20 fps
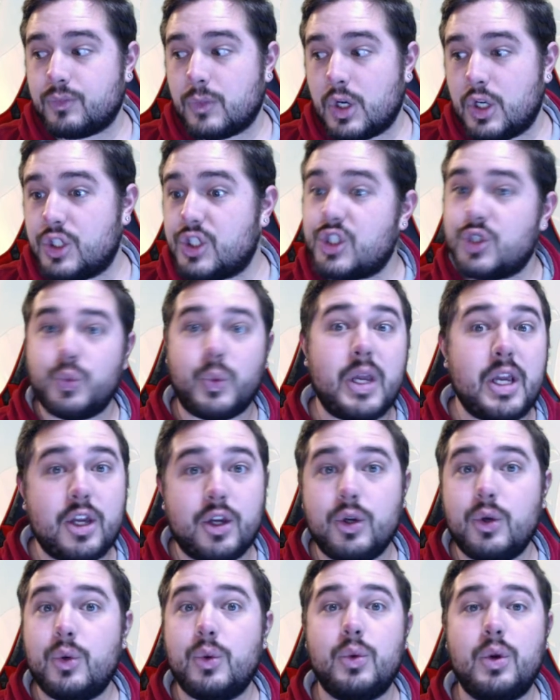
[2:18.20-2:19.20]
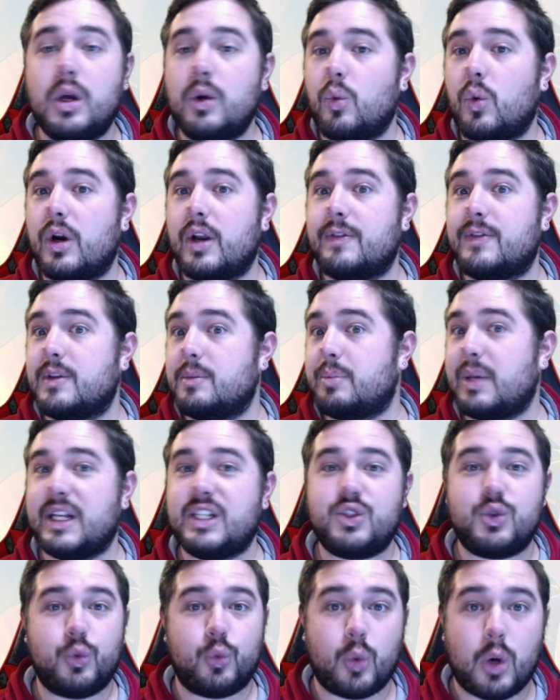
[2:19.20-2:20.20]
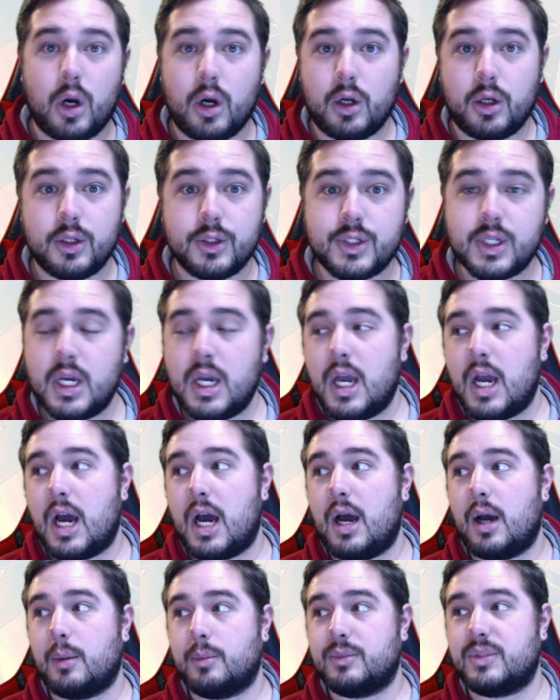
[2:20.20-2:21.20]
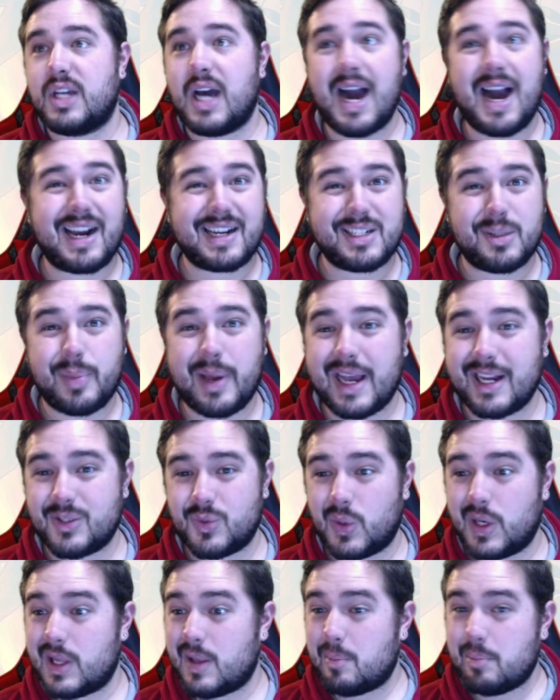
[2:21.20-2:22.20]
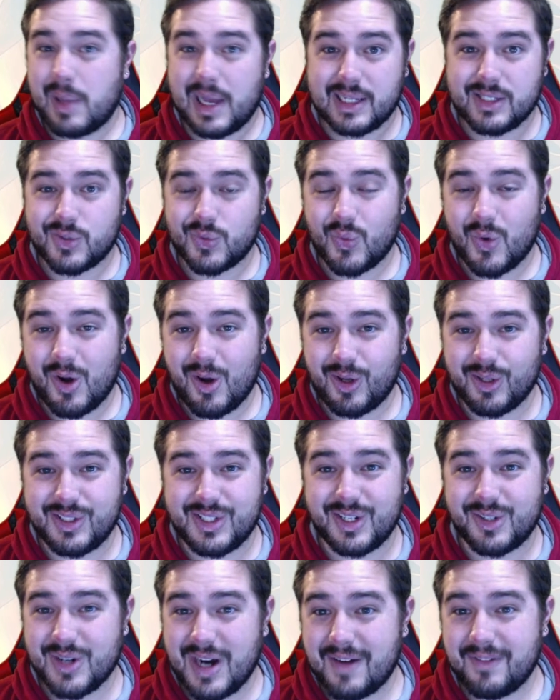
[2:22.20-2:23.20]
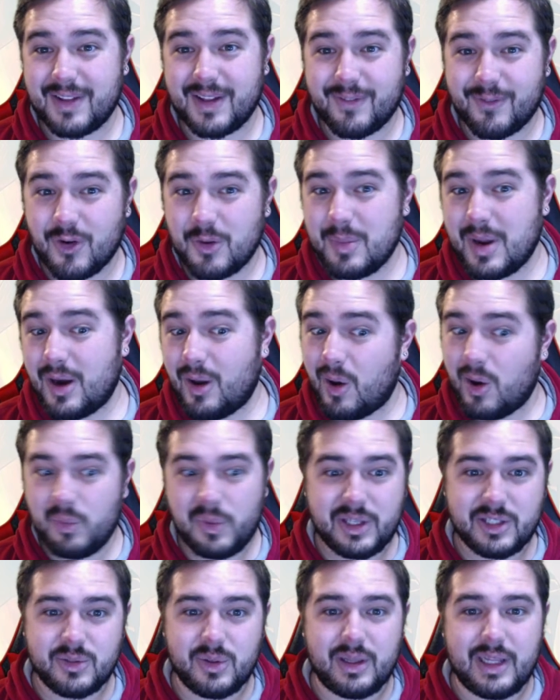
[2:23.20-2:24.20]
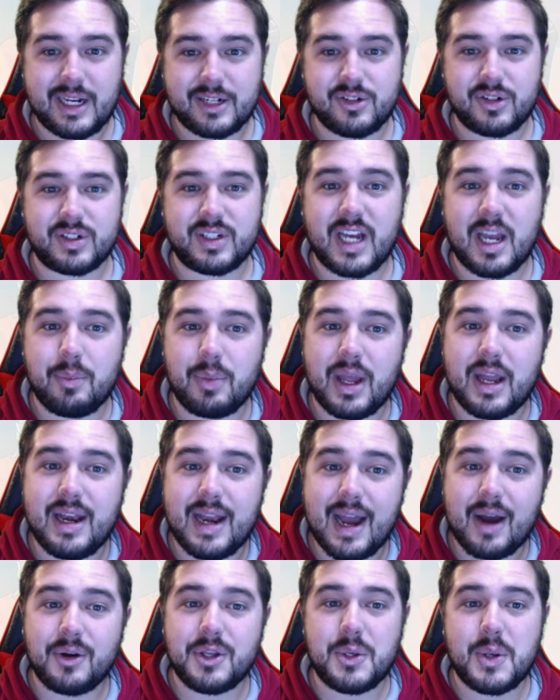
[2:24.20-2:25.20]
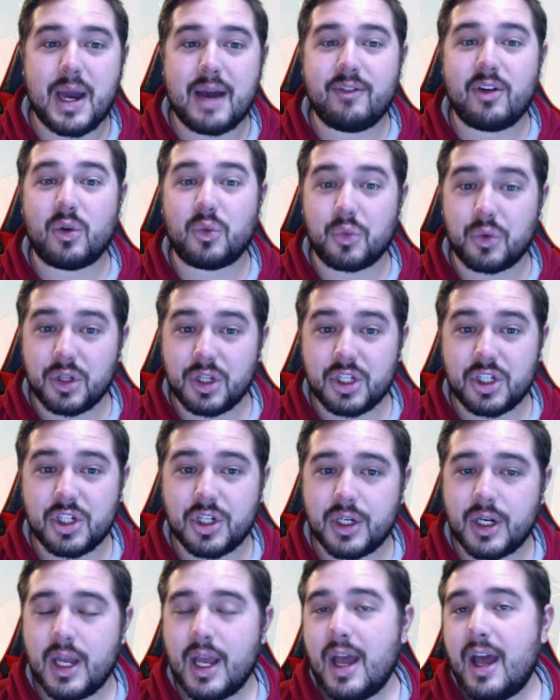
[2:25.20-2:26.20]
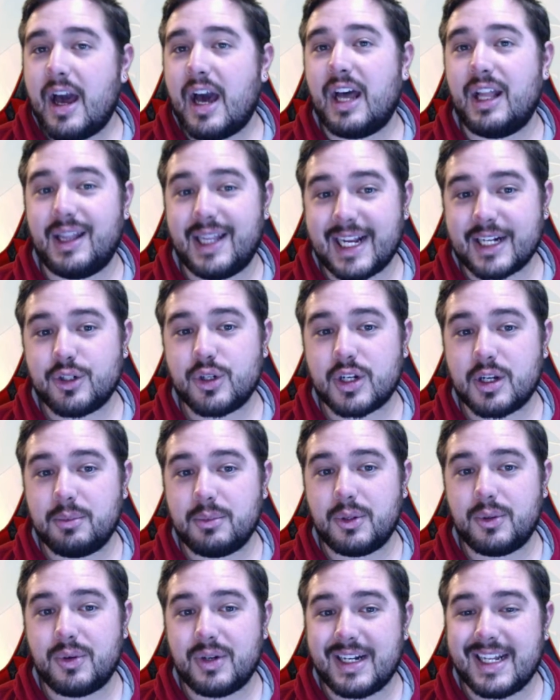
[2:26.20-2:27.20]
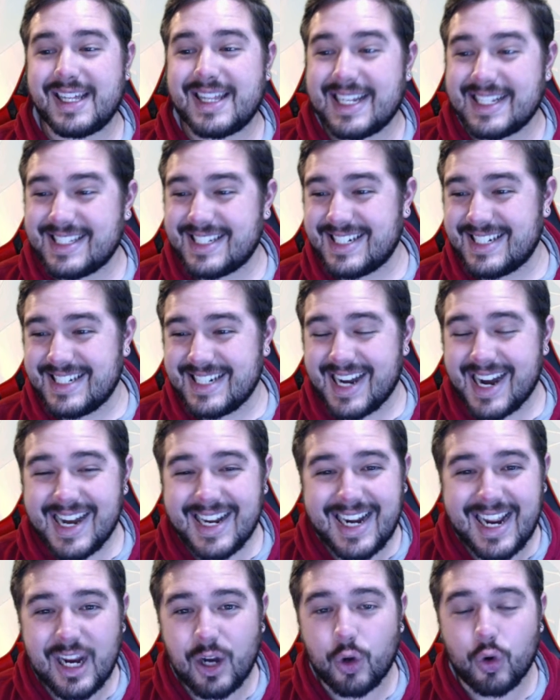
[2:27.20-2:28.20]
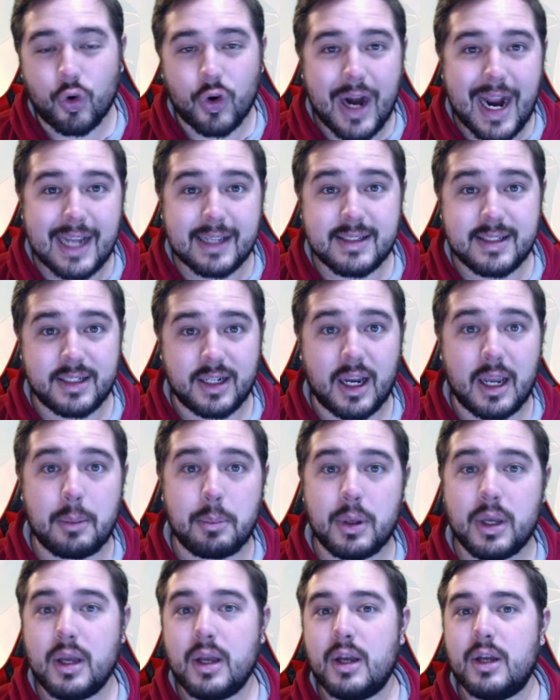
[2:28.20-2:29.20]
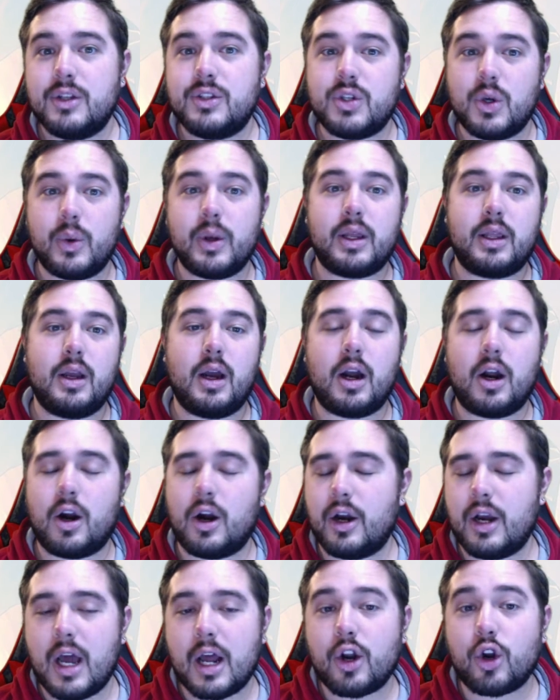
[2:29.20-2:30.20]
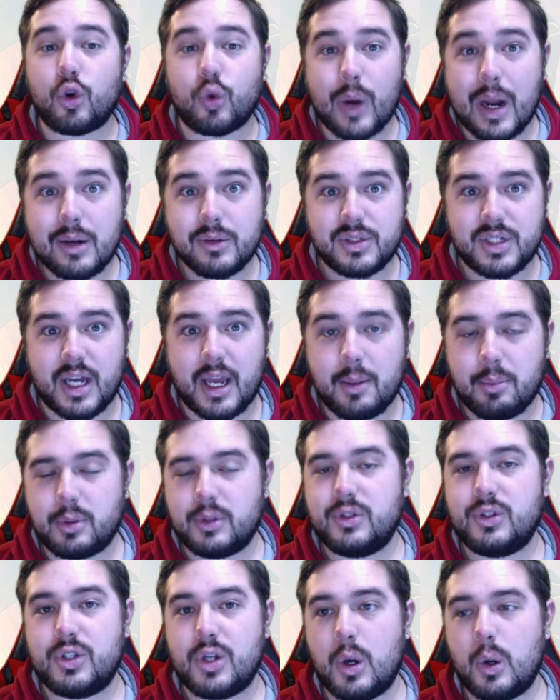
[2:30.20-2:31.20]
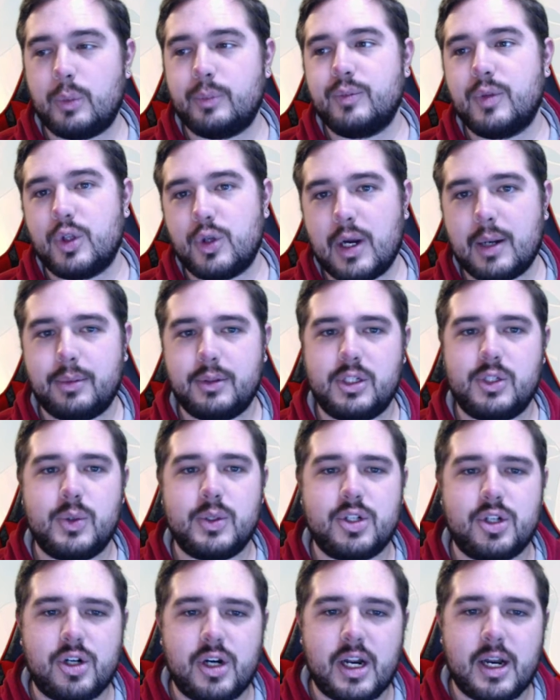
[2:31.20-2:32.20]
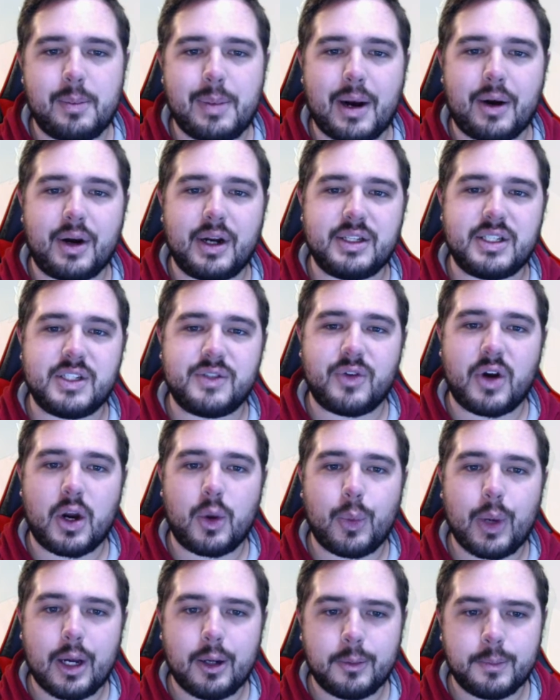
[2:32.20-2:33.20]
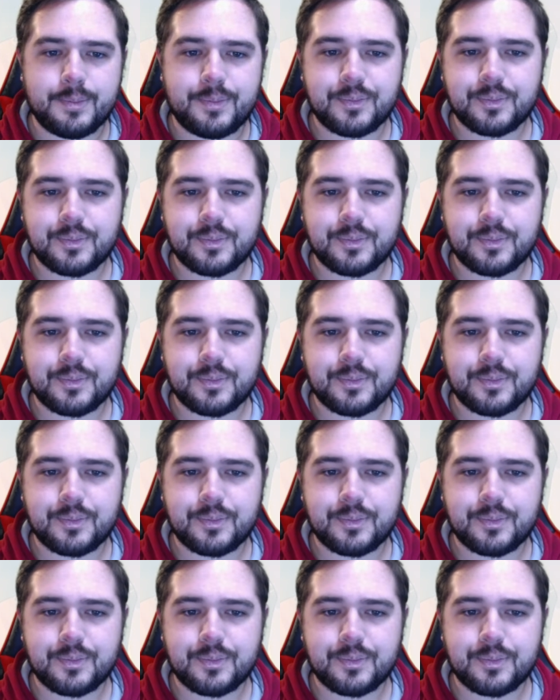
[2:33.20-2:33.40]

Suicune, one of the best walls. Toxapex, one of the best walls in Draft League format, all weak to electric type, and now you have a really good electric immunity that's not a grass type, so or not a ground type, so you're able to switch on hidden power ices very well.